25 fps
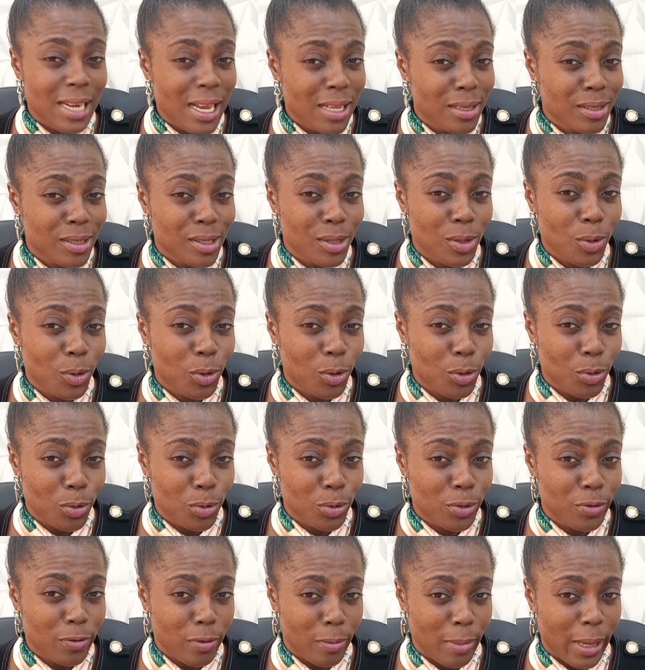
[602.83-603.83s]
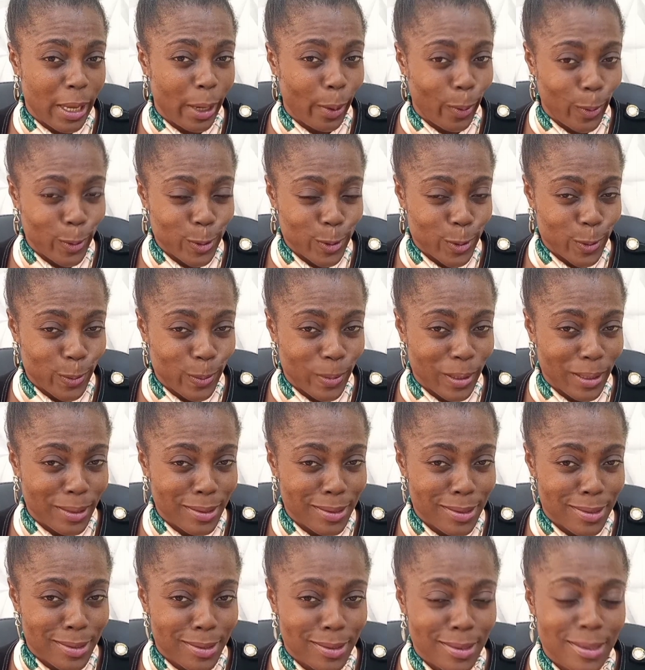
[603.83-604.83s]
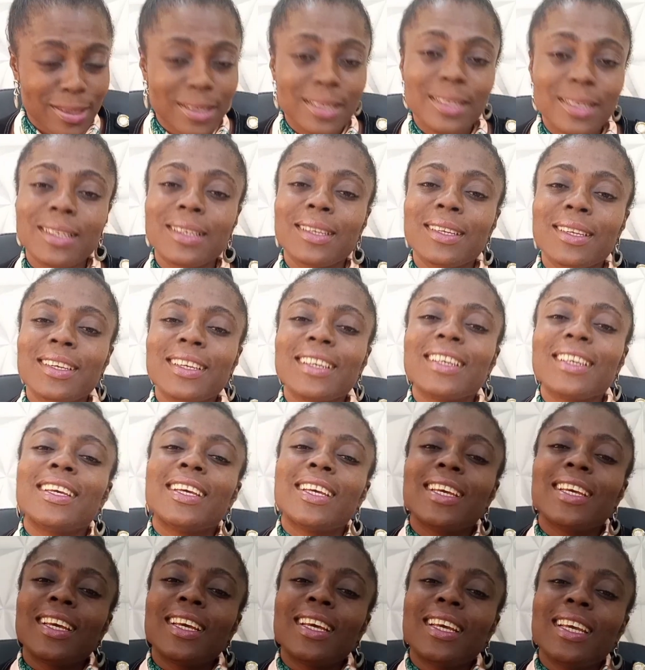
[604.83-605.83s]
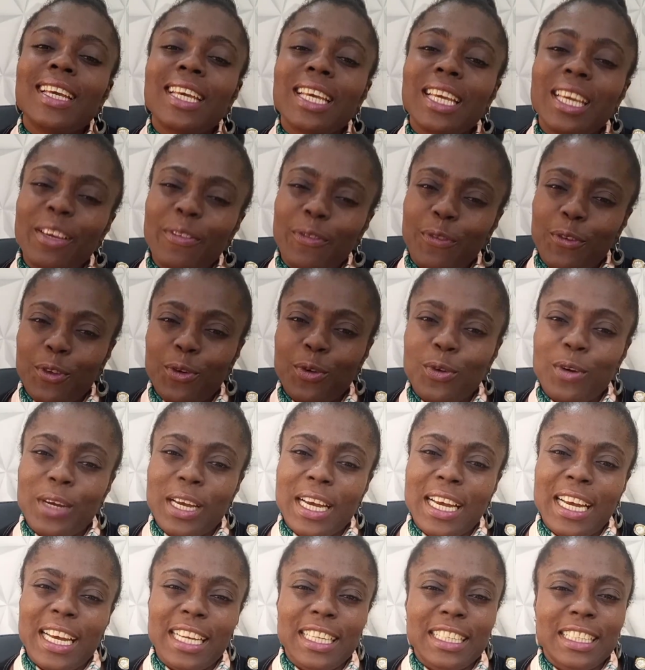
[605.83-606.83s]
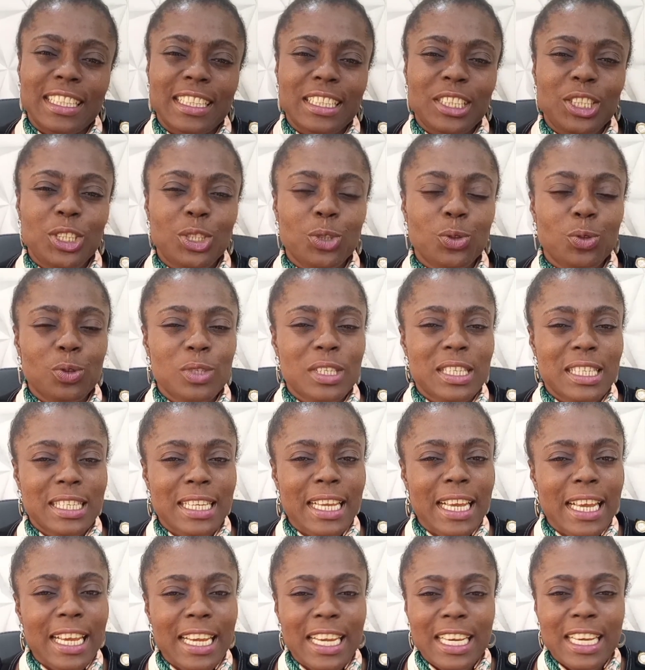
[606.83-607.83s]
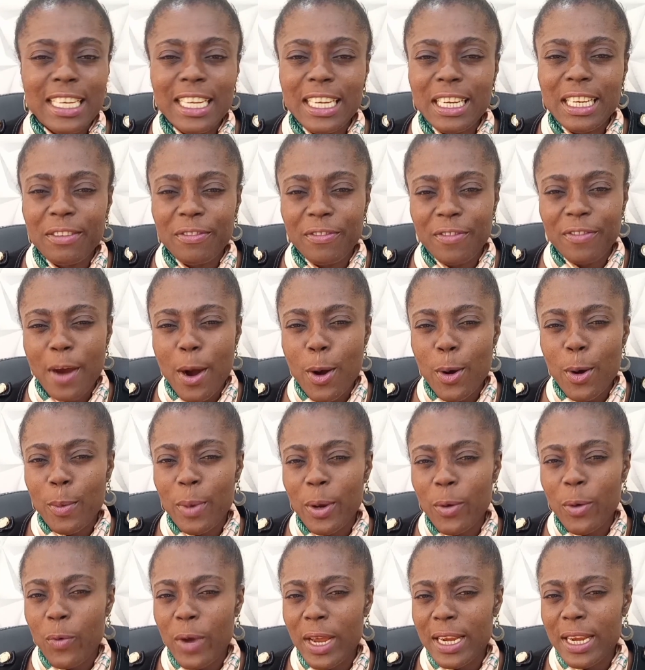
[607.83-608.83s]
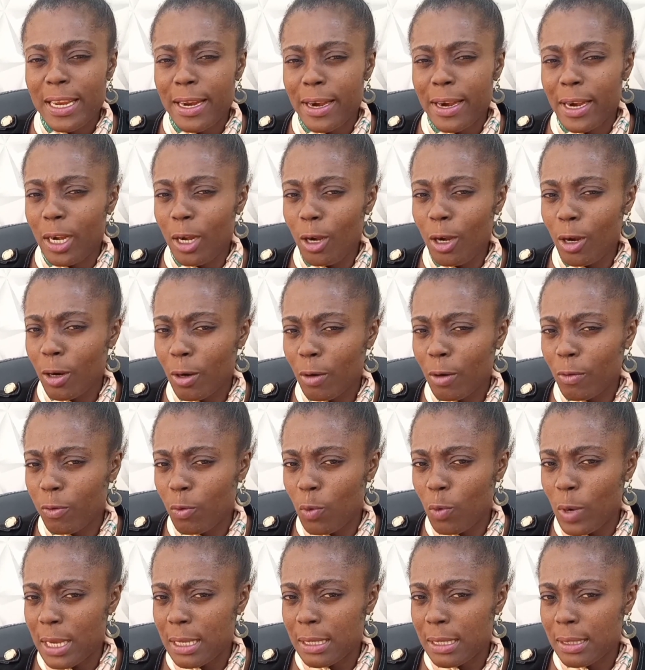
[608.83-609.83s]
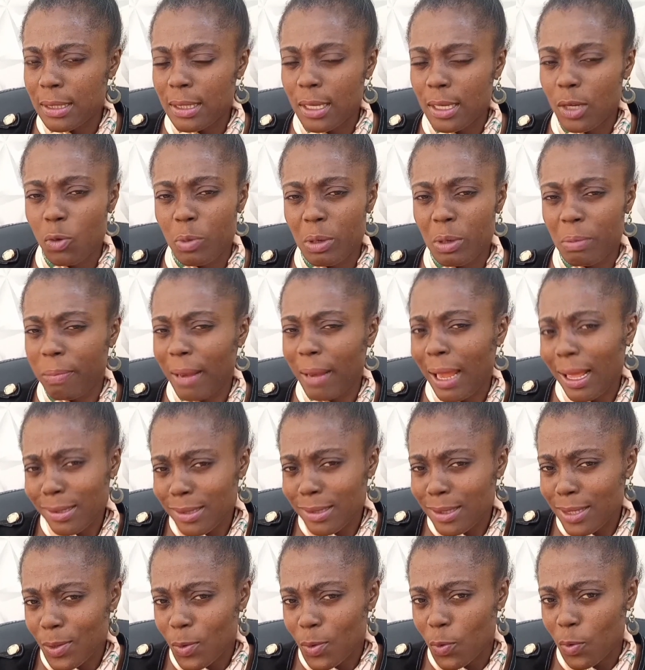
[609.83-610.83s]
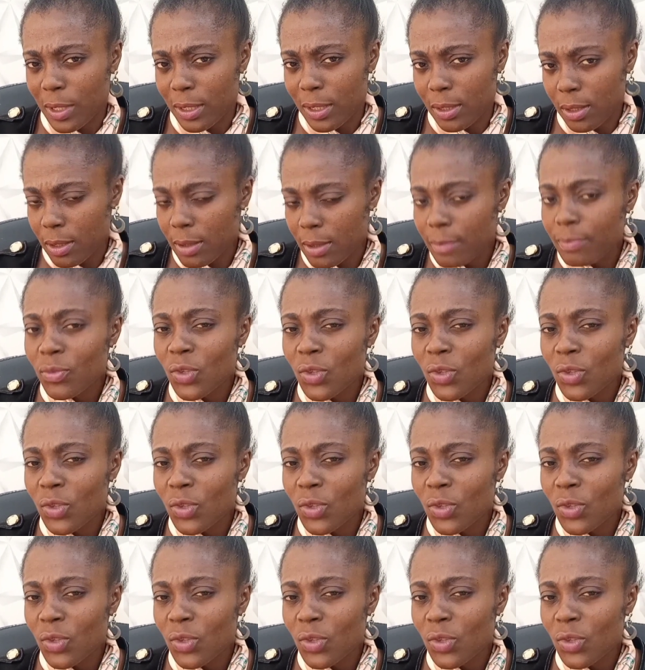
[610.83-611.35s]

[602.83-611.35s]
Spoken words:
that's not good for my customers. If you stay in an environment where there are a lot of waste, it could be plastic waste,